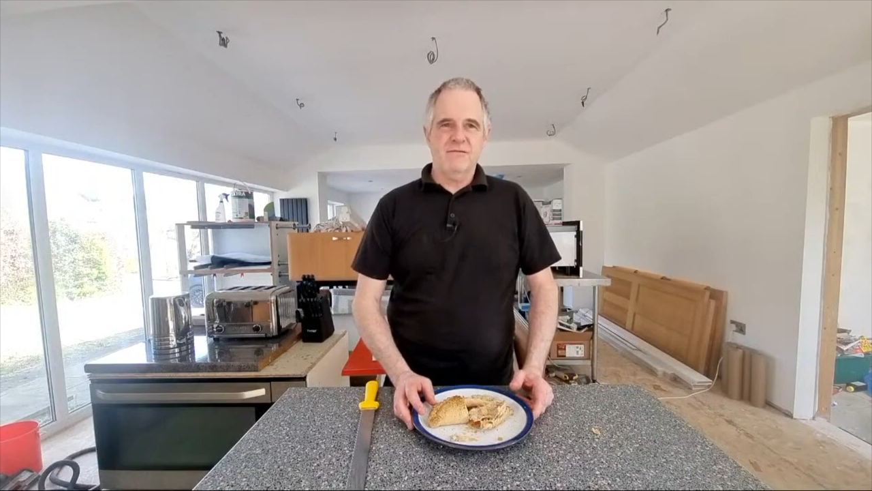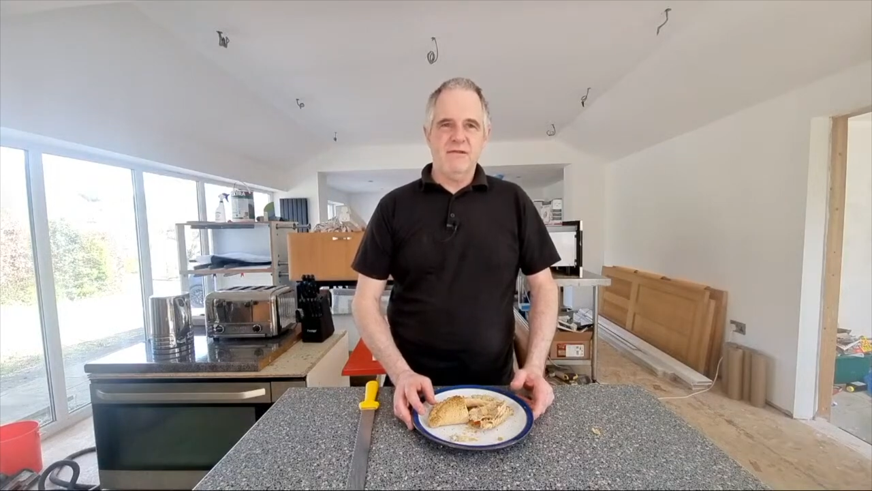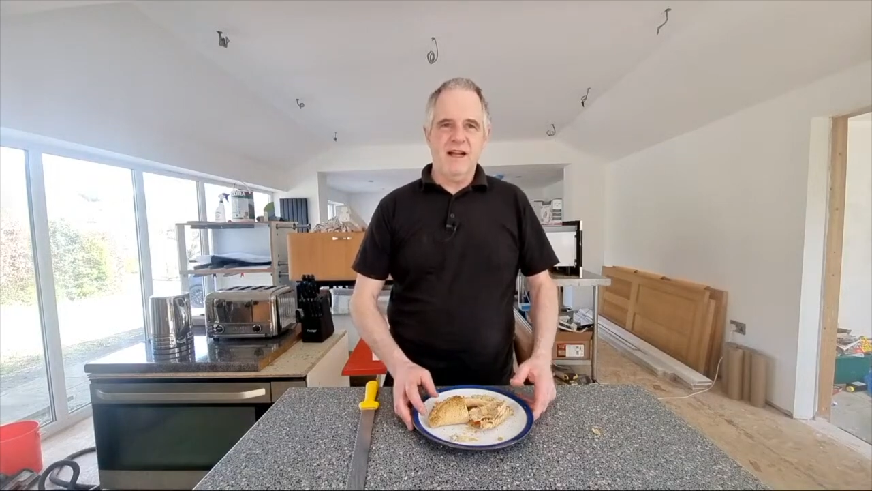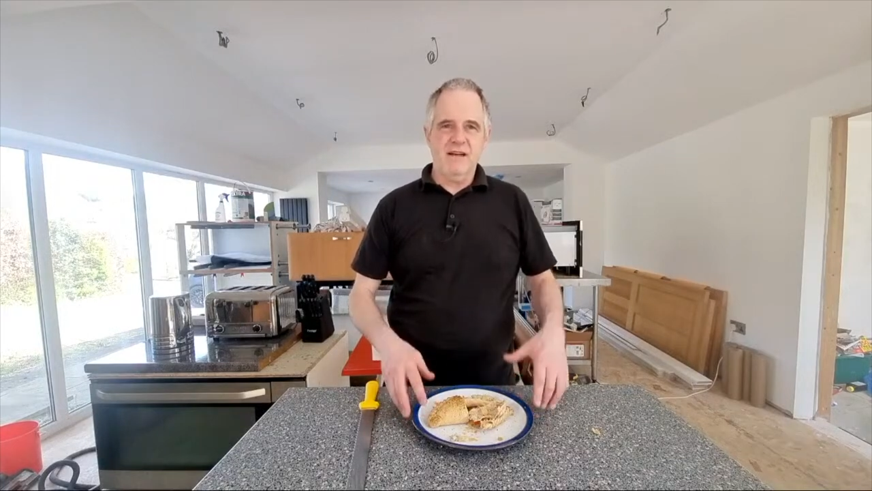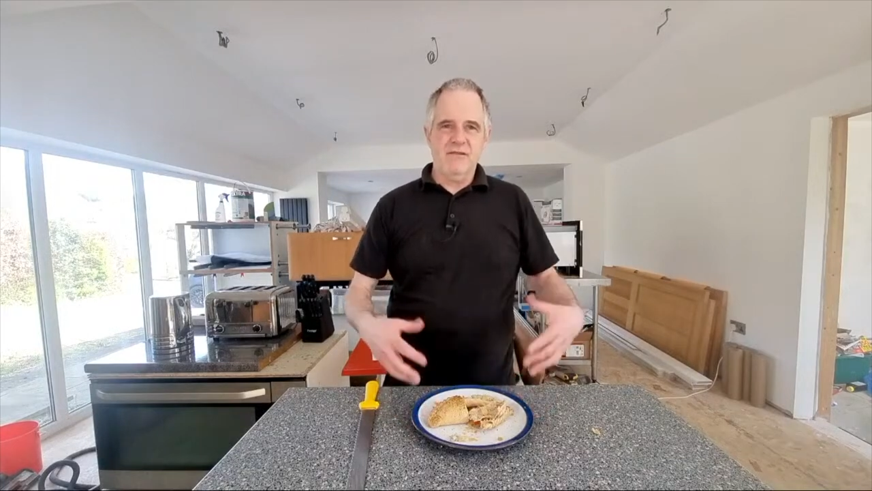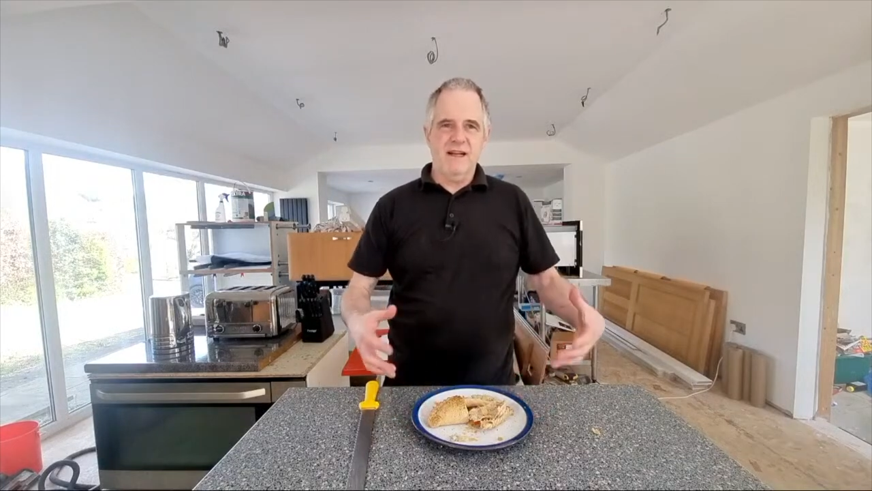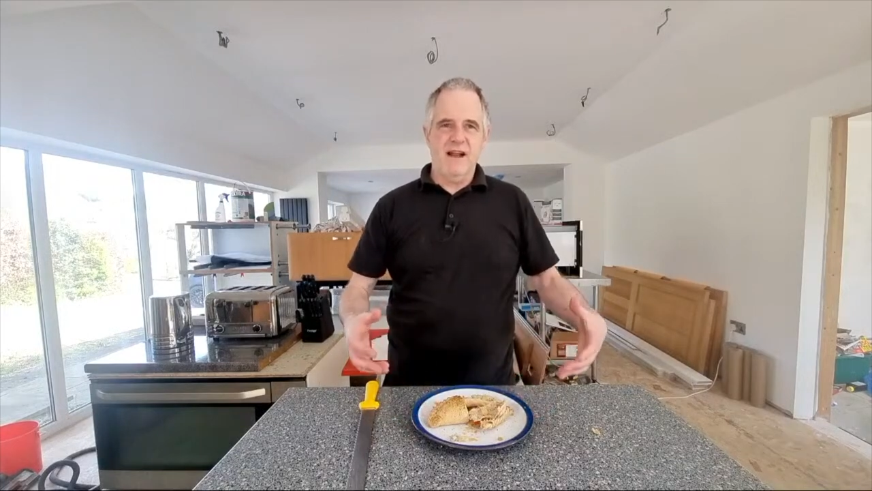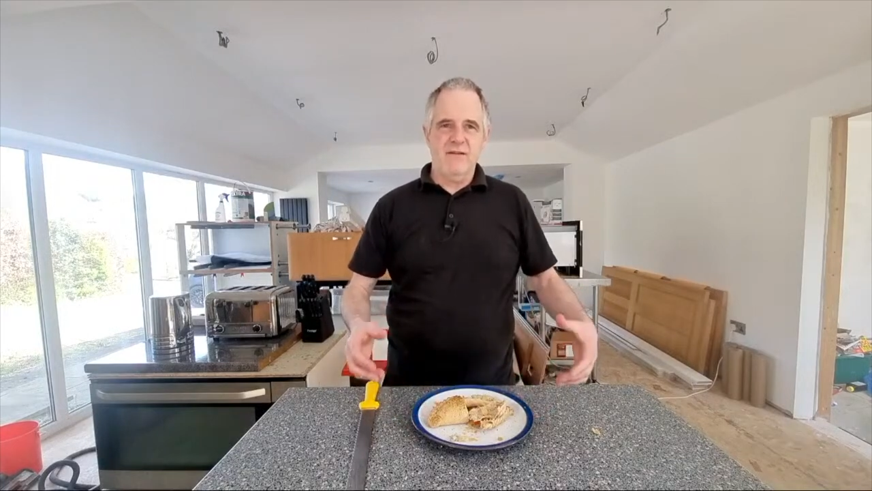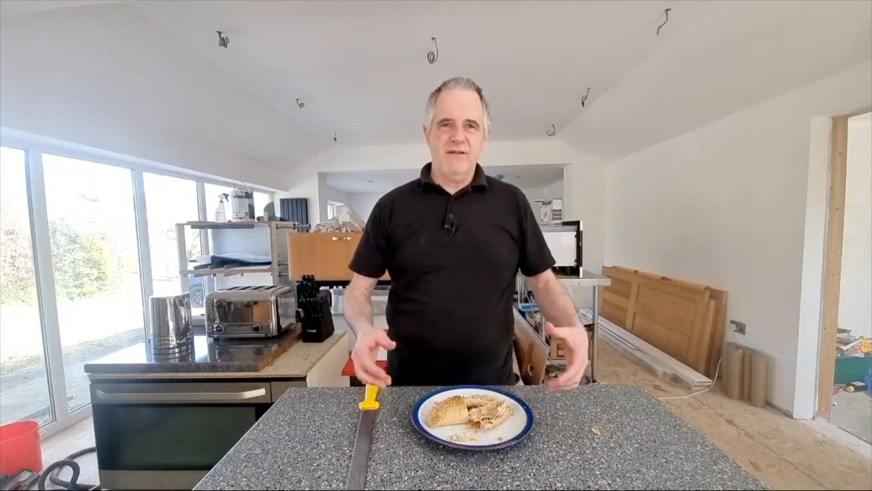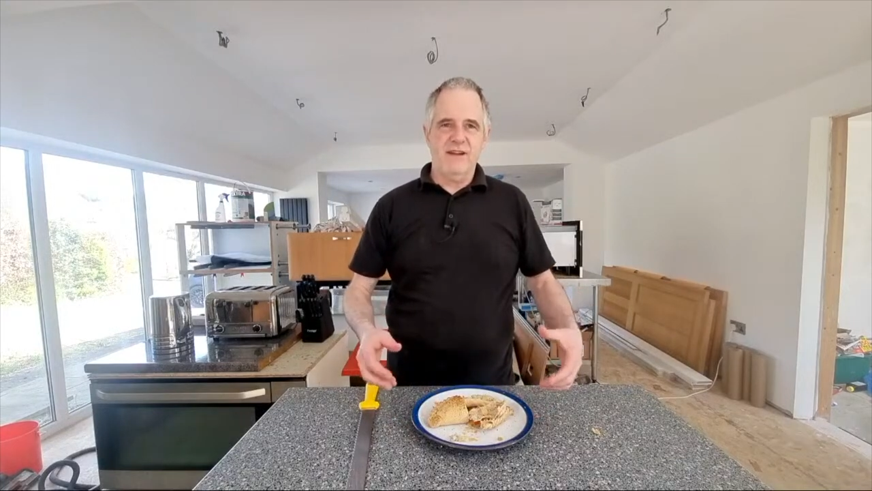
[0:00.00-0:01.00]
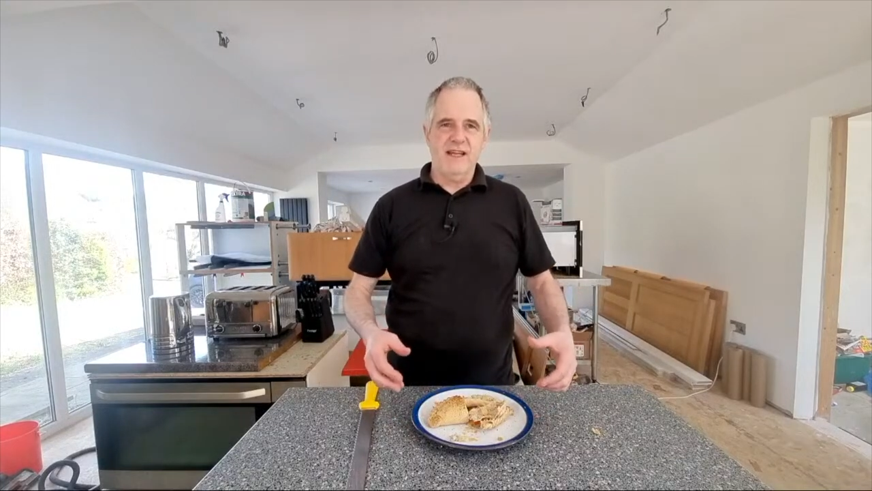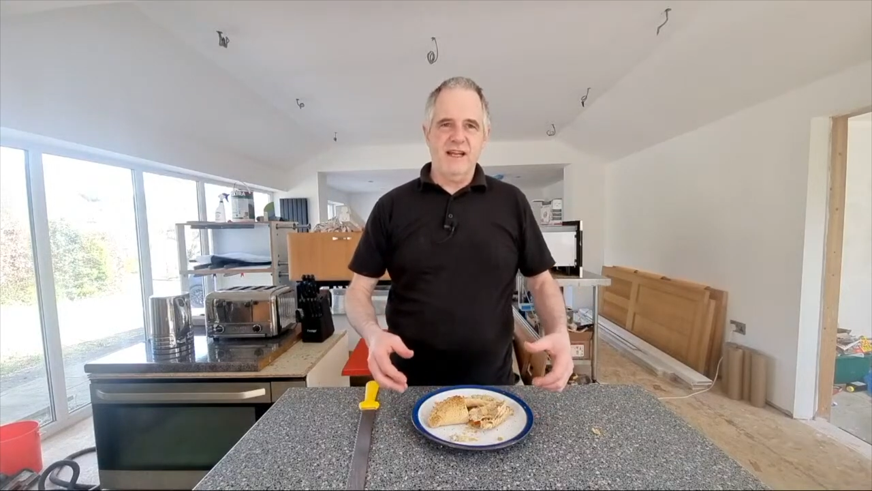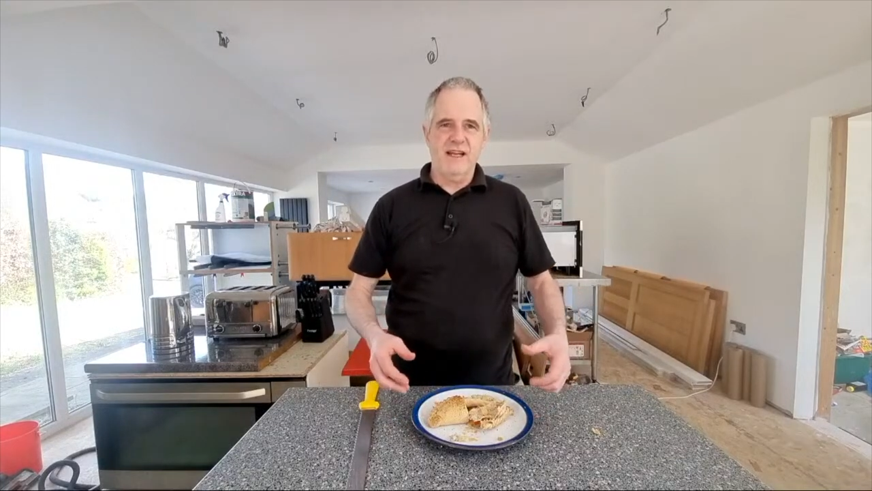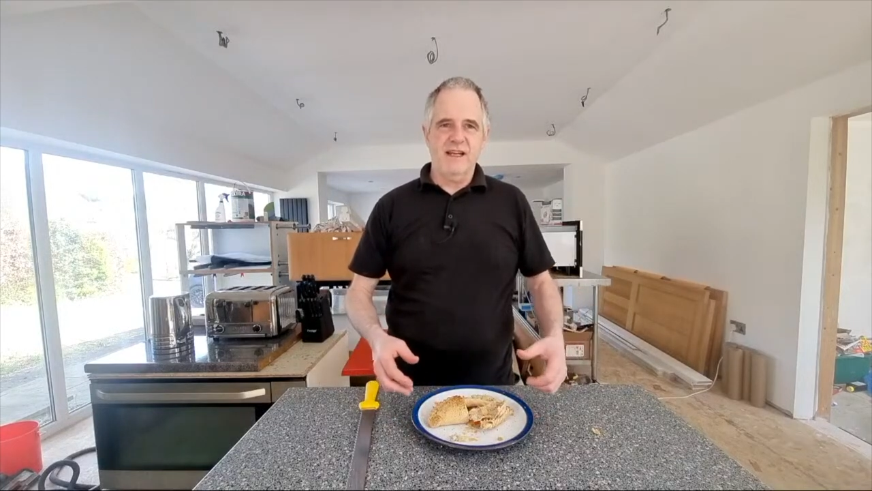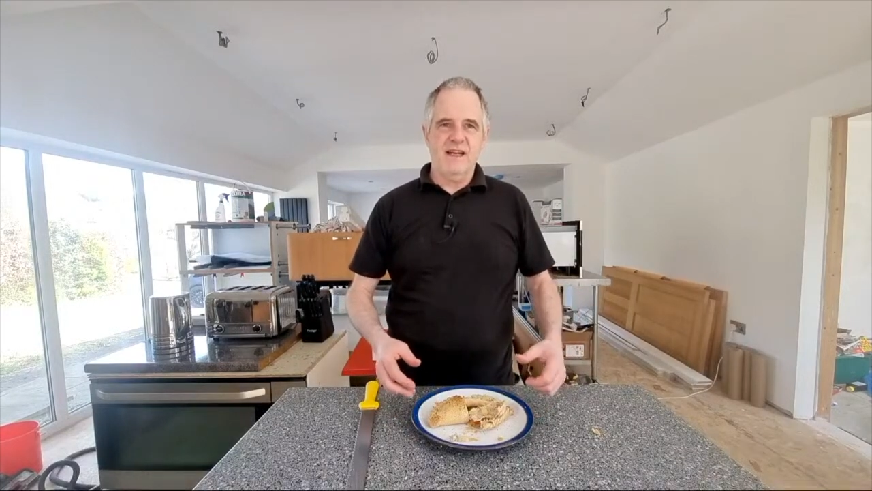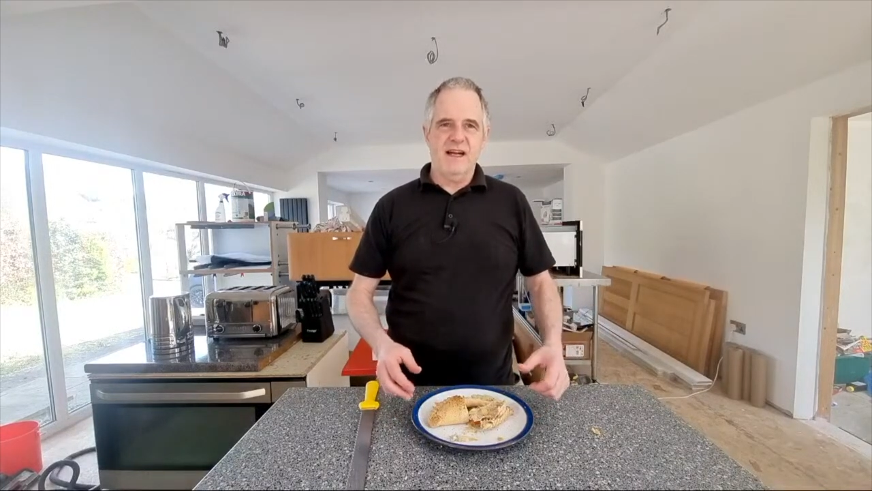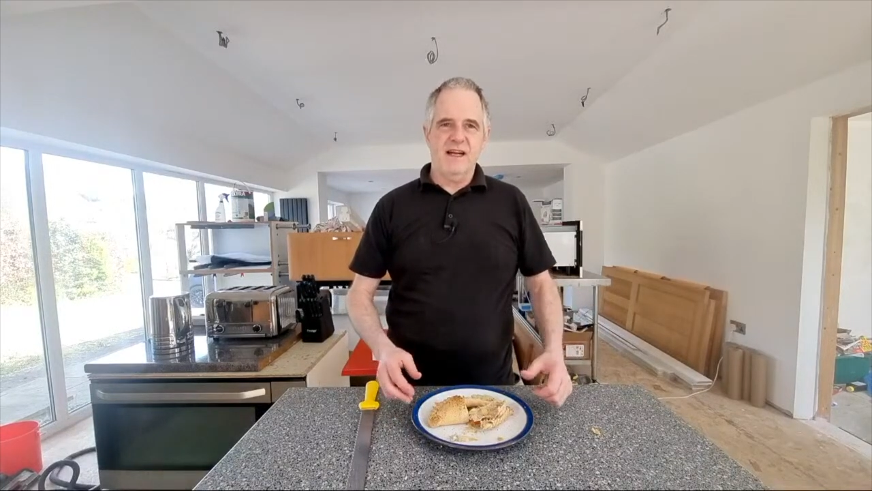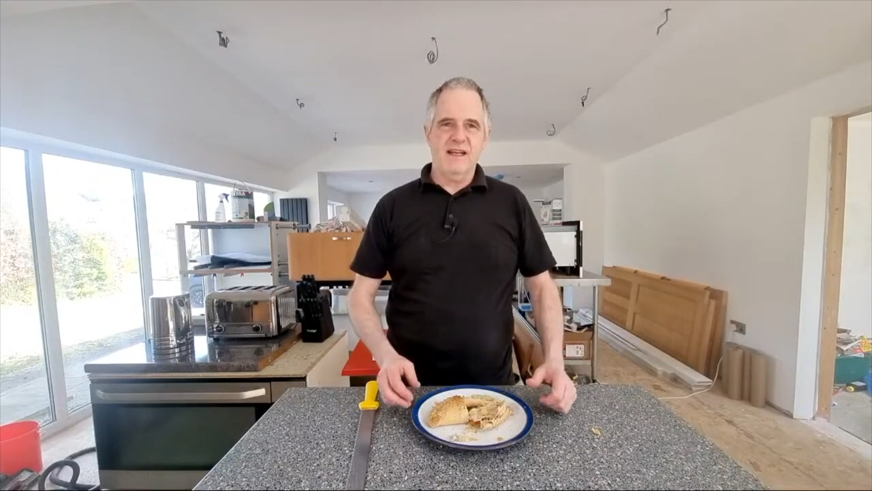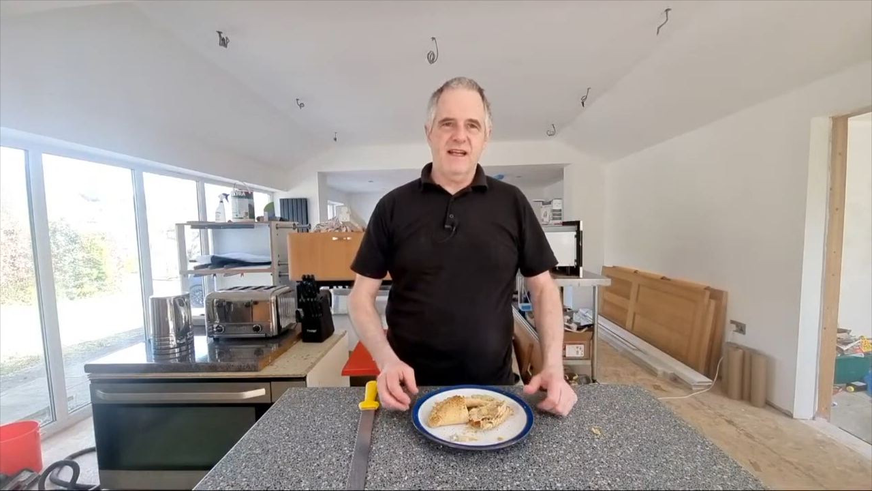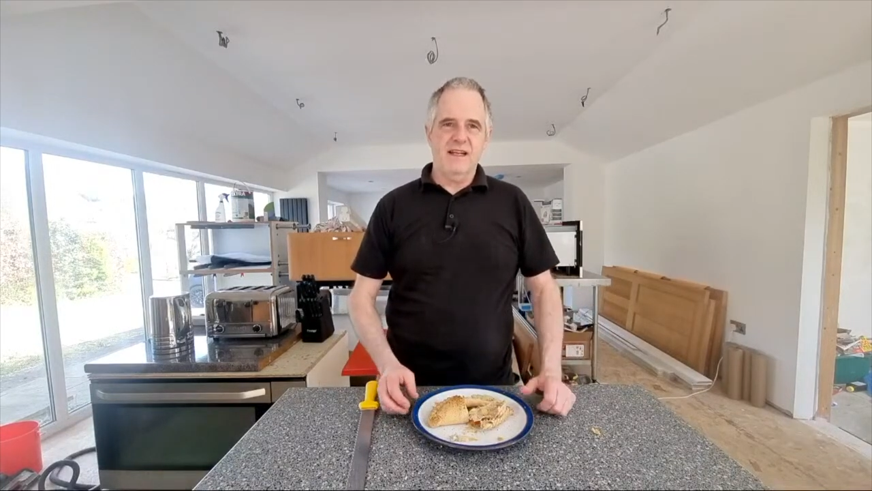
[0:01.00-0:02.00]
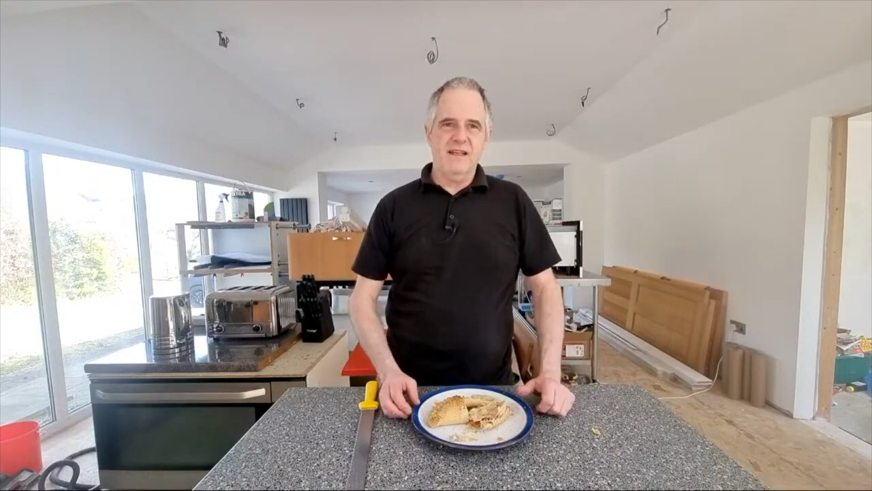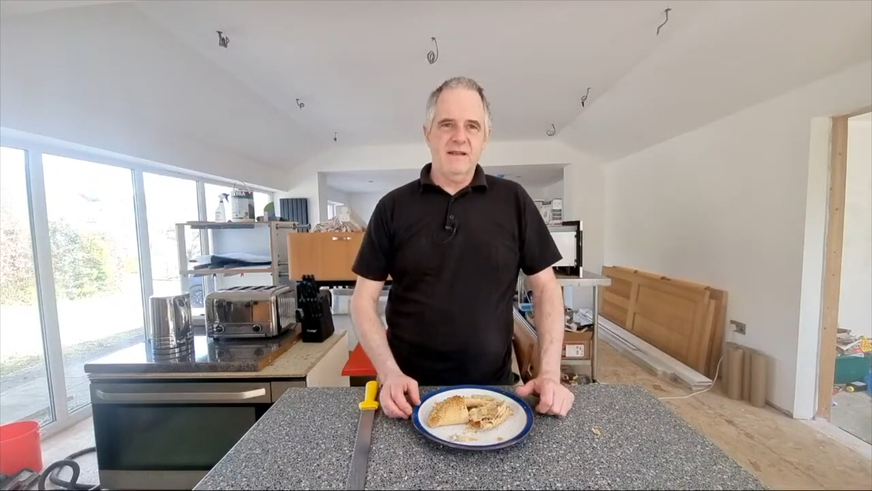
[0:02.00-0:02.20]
rendering everything, and then